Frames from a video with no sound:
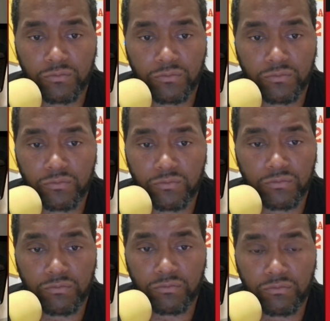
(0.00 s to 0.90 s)

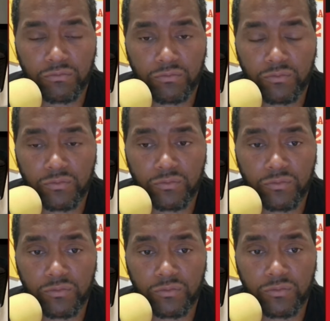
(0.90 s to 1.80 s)

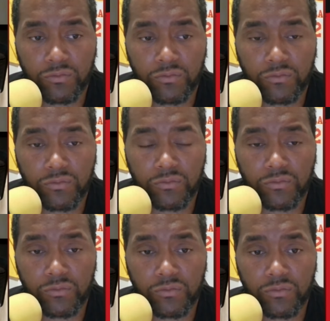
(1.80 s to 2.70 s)

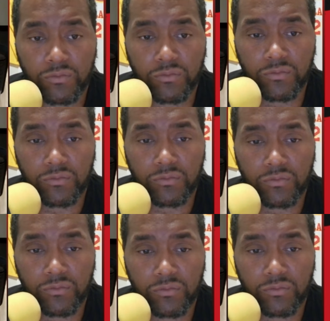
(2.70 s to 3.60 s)

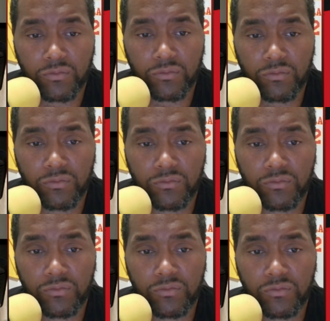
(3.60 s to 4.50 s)

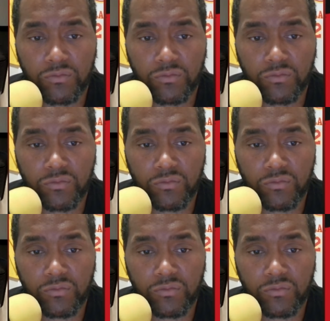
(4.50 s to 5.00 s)
The person shown says nothing.